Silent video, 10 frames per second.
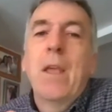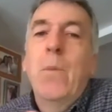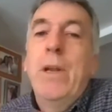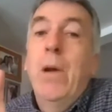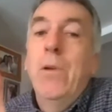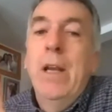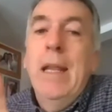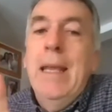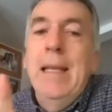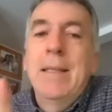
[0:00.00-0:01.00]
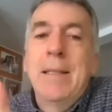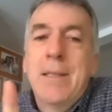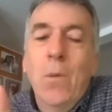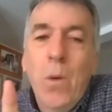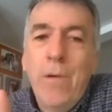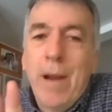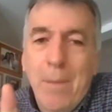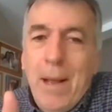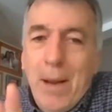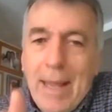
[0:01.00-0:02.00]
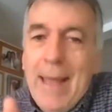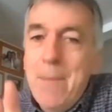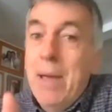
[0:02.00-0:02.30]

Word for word: We don't need to worry about Him,